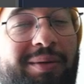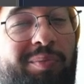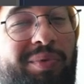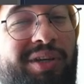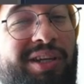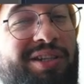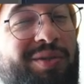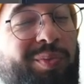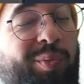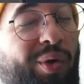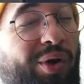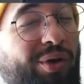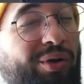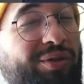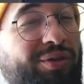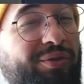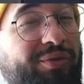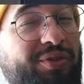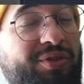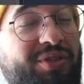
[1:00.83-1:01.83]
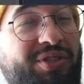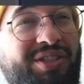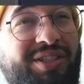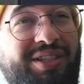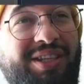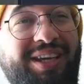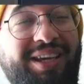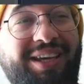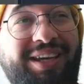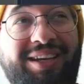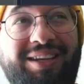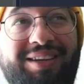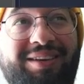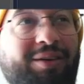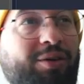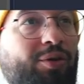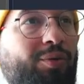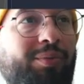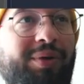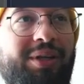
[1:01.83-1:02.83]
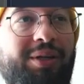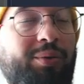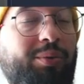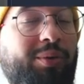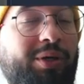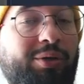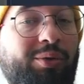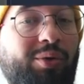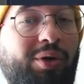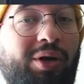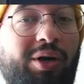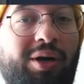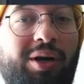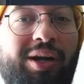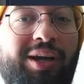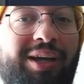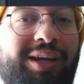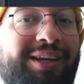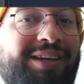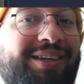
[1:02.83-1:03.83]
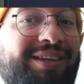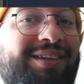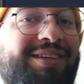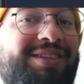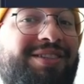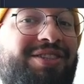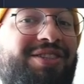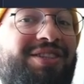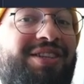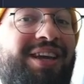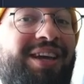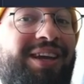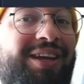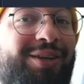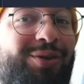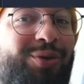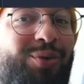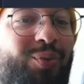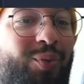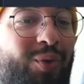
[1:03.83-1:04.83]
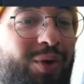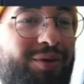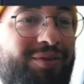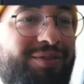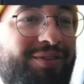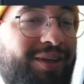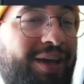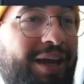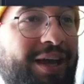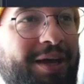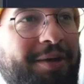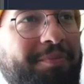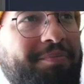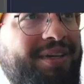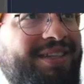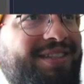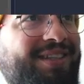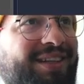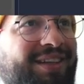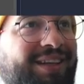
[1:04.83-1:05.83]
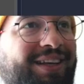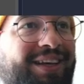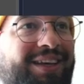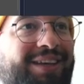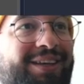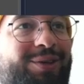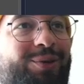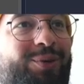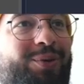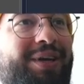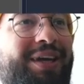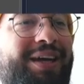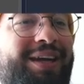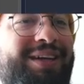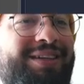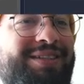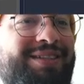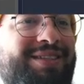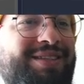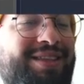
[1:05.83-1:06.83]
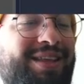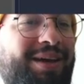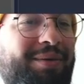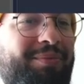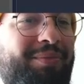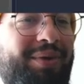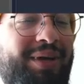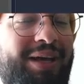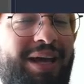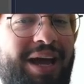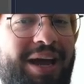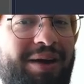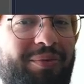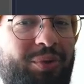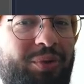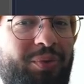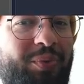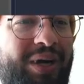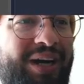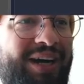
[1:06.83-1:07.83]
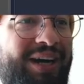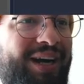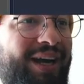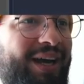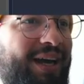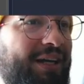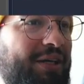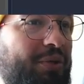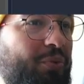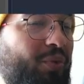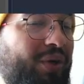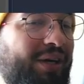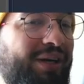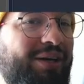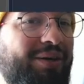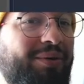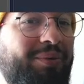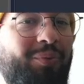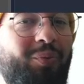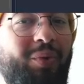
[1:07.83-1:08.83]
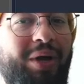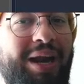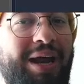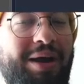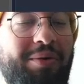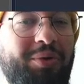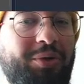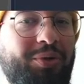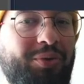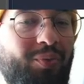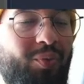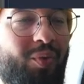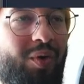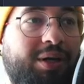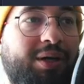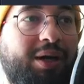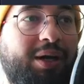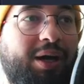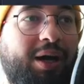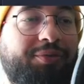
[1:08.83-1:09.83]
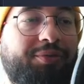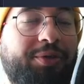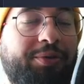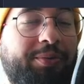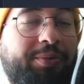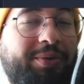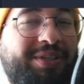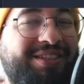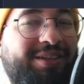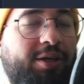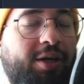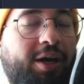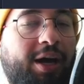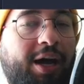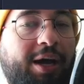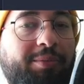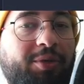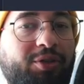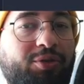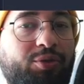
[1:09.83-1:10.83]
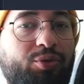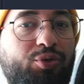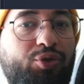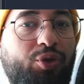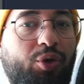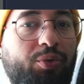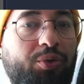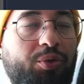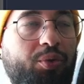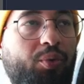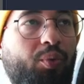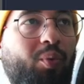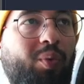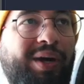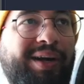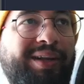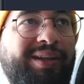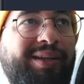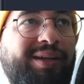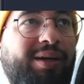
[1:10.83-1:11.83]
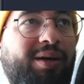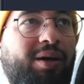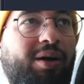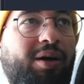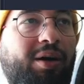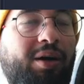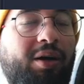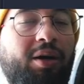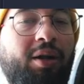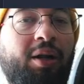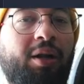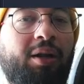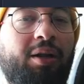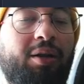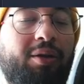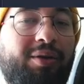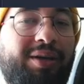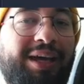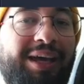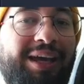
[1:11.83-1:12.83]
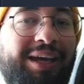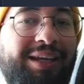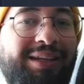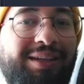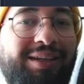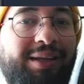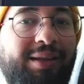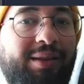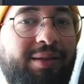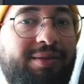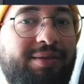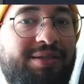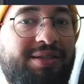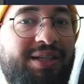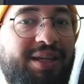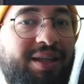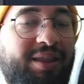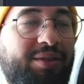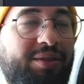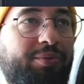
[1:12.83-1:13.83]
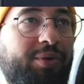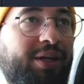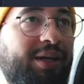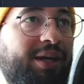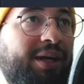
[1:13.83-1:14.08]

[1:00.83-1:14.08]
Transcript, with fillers: each point of your scene, no matter where you are, in each scene you want. Basically, you can access them everywhere, anywhere, whenever you want. After we start, I'm going to show you where they are locating in the scene tree.